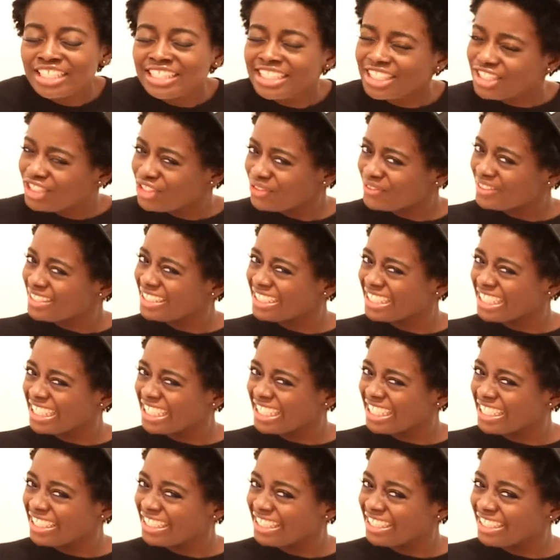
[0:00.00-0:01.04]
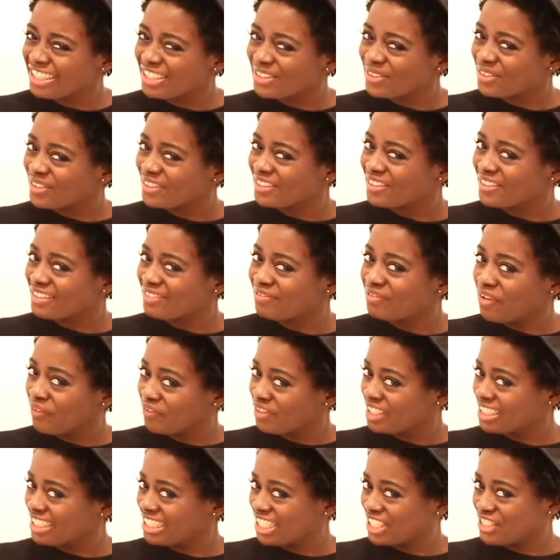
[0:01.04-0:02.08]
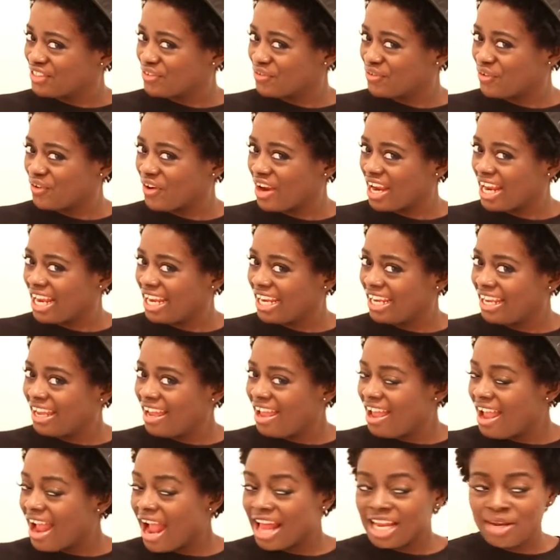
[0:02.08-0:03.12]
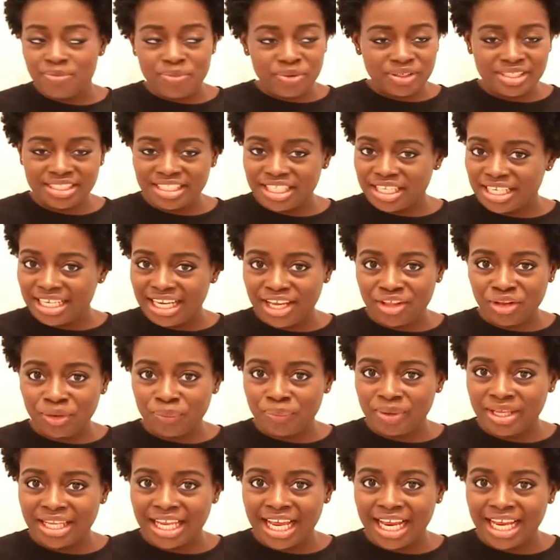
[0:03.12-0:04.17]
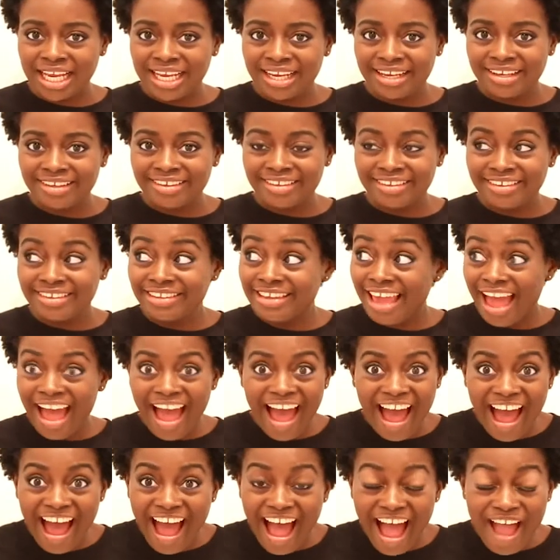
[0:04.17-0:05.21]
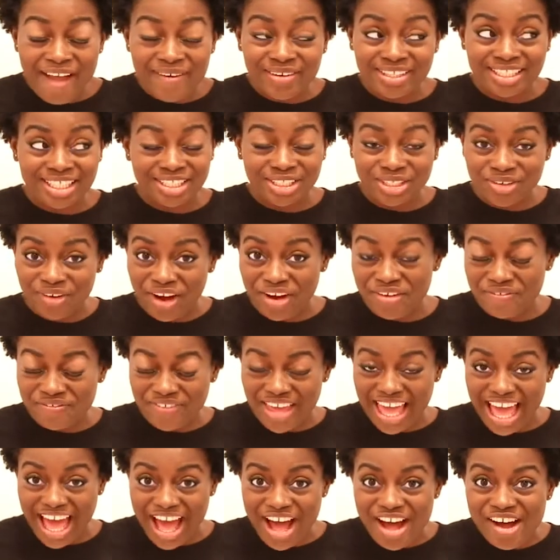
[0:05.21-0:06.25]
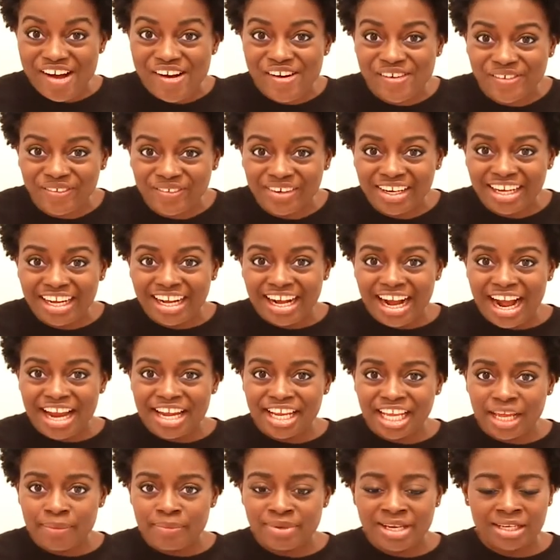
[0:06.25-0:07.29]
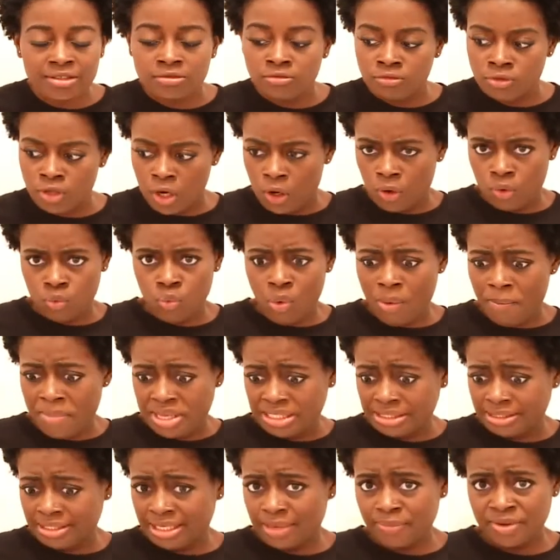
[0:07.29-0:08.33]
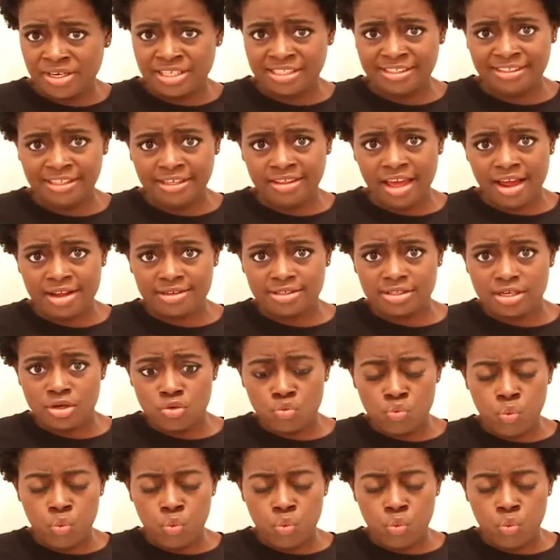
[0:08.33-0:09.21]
did you see 50 Shades of Grey? And the person can either be like, yeah, it was such a great film. And they can be like, no, what makes you think I'm going to see that?